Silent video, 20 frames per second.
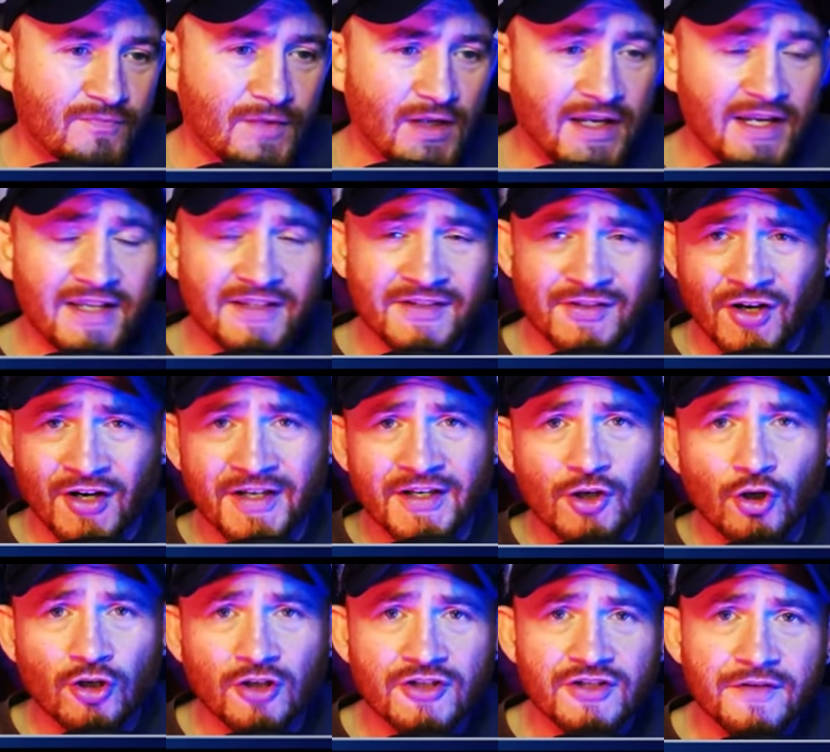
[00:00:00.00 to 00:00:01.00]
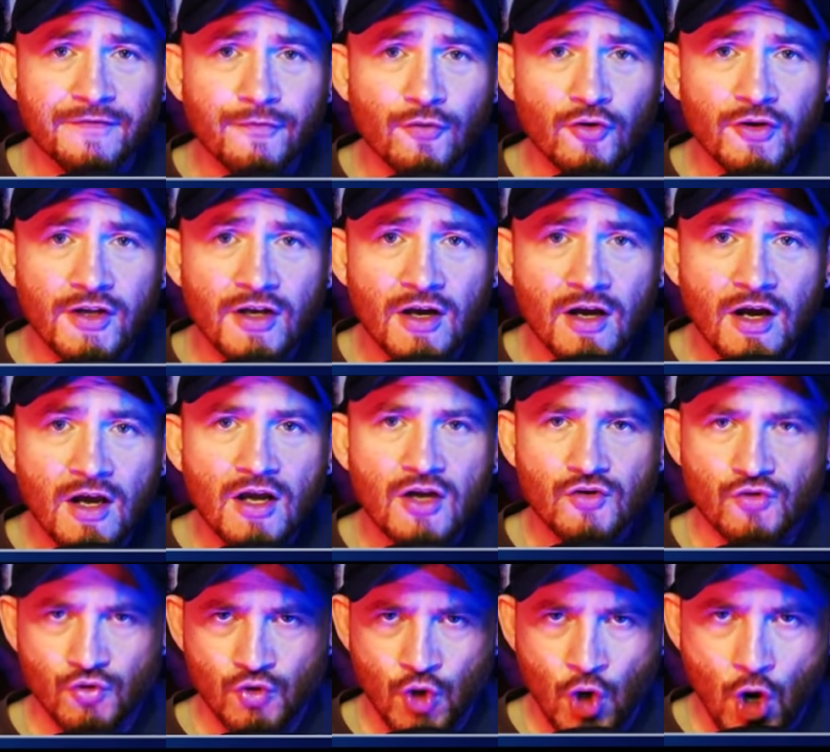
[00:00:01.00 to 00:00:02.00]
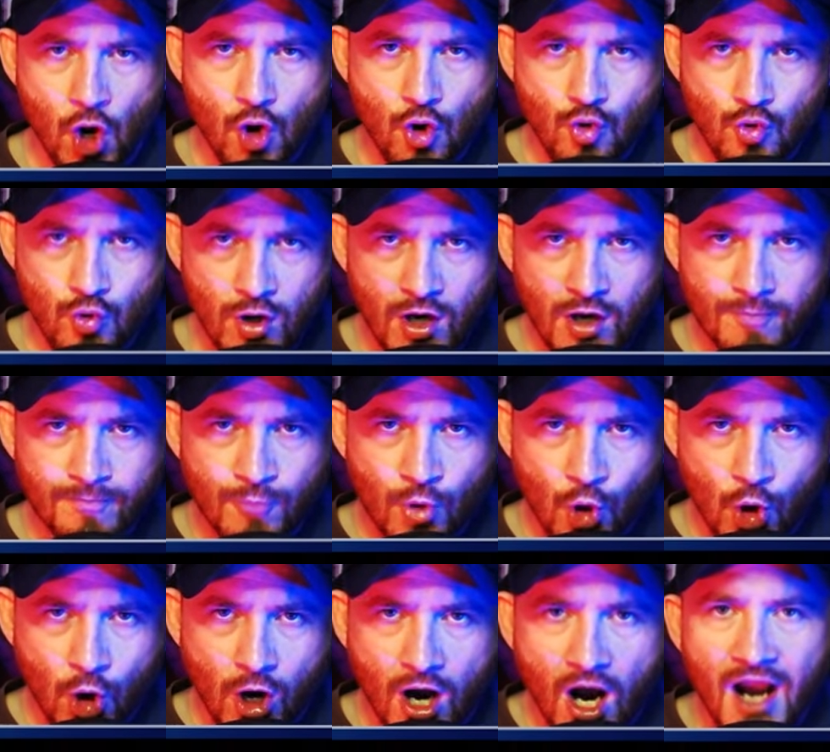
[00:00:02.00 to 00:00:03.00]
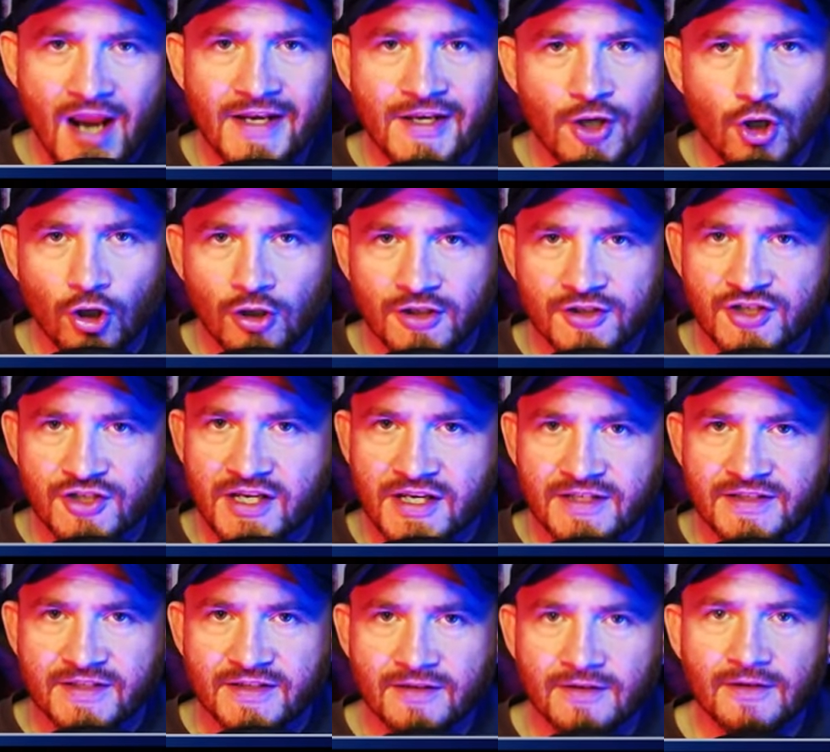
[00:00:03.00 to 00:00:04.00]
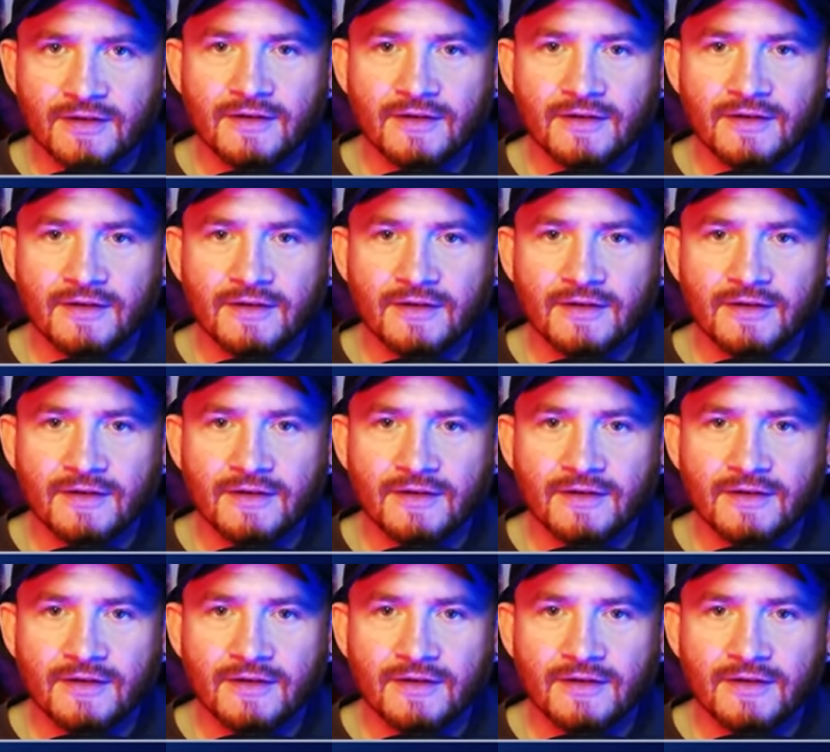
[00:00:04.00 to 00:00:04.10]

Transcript: Here's an ideology for you. No more ideologies.